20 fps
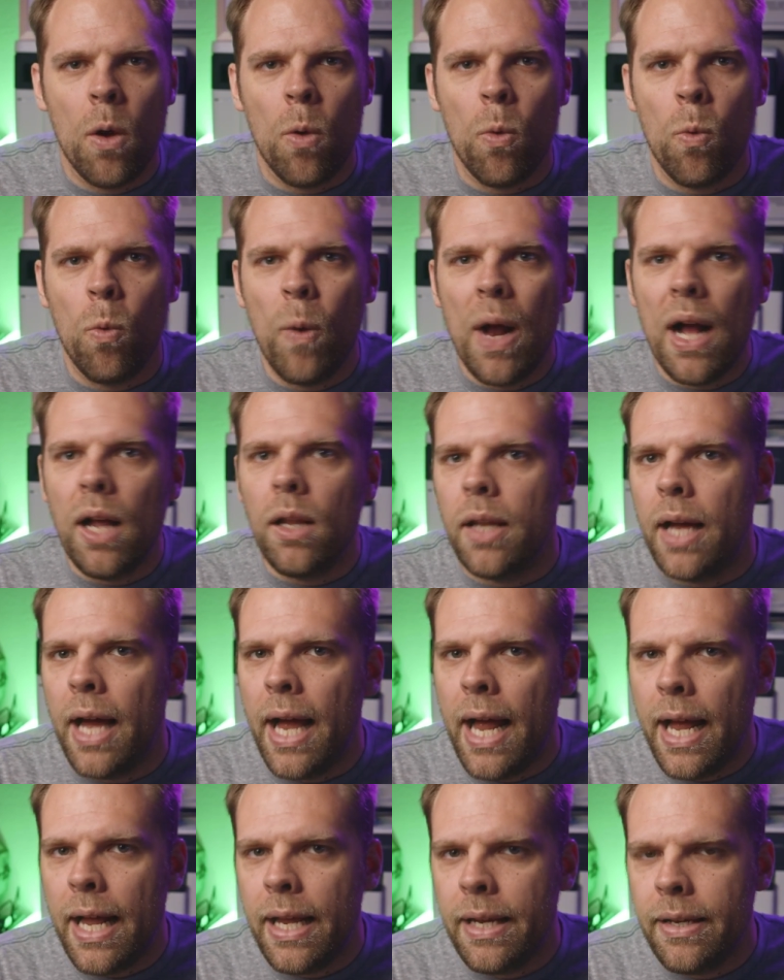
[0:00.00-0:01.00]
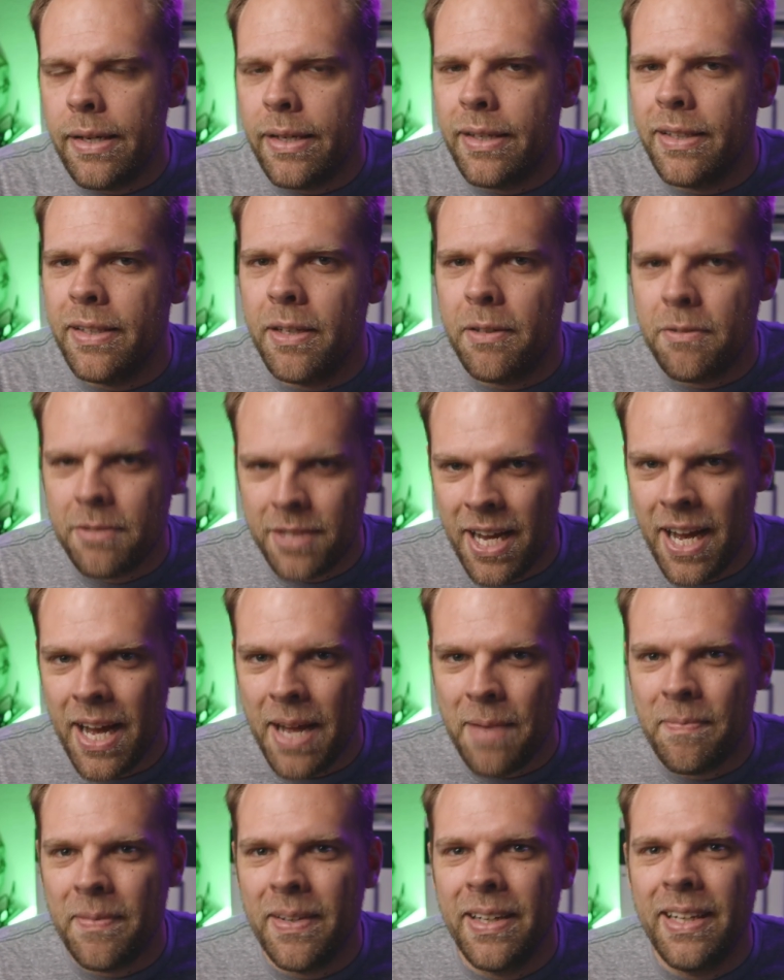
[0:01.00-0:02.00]
well ahead of
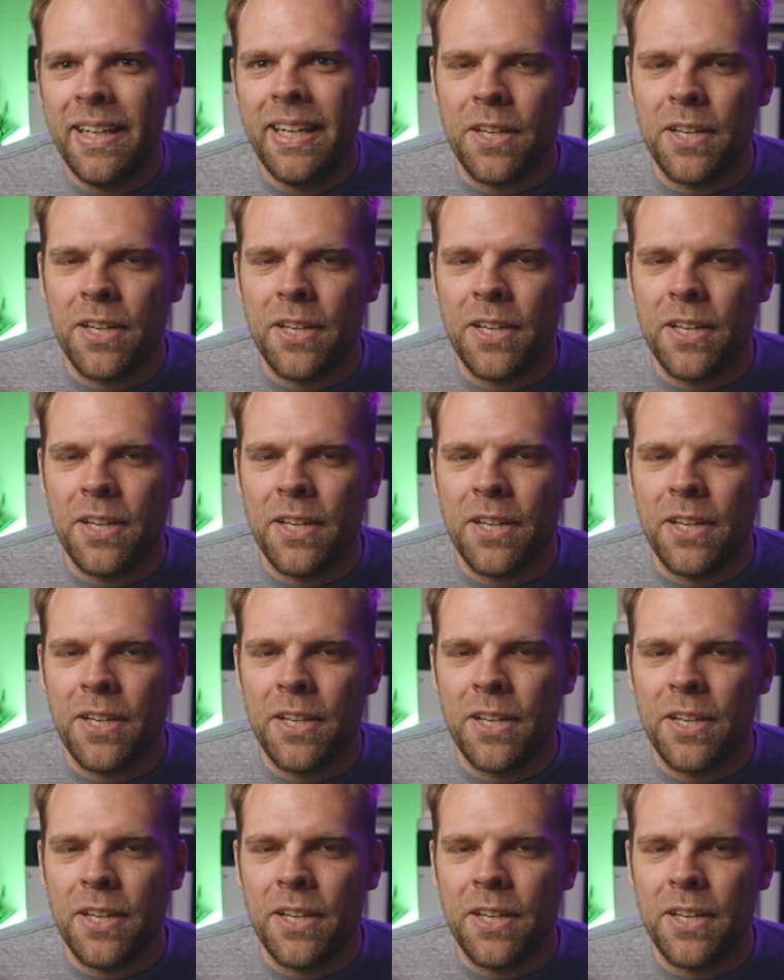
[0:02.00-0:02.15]
time.